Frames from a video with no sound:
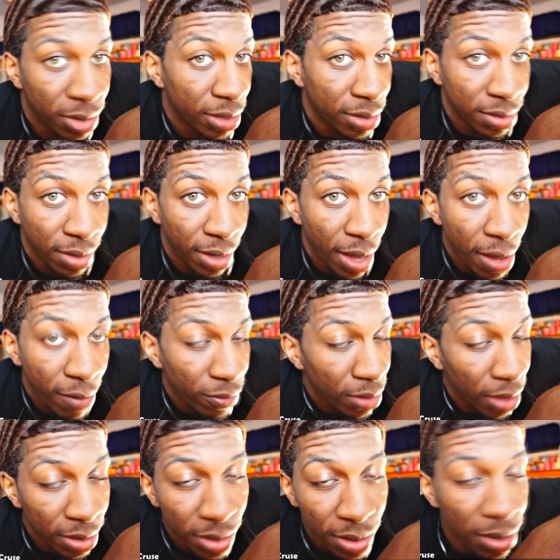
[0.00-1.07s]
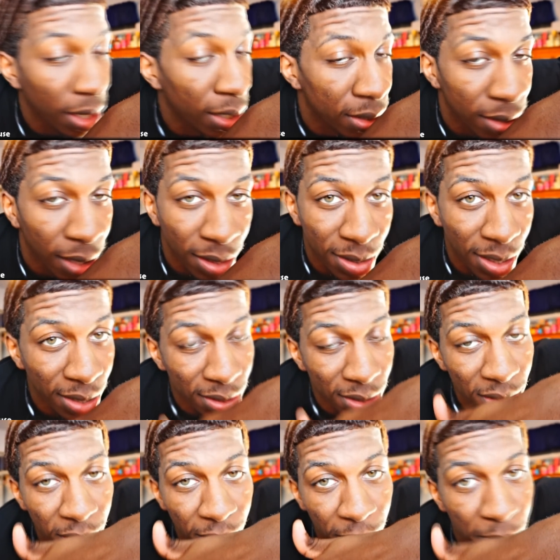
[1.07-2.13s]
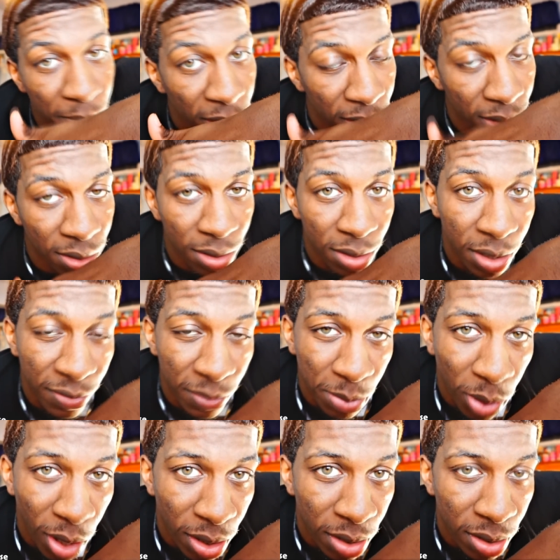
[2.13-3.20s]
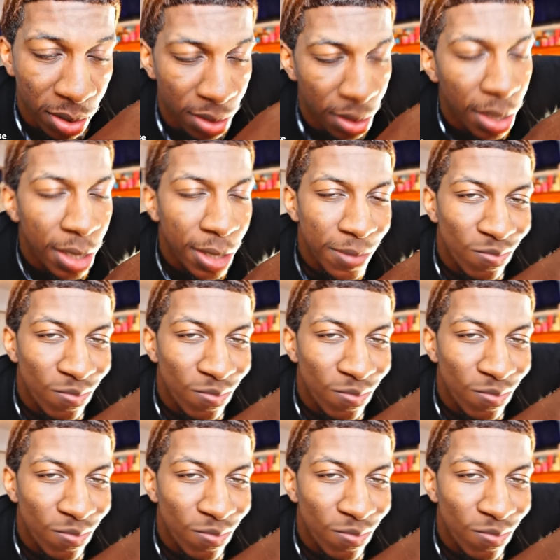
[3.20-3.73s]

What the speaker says: Just to have it. I just like testing different methods and different products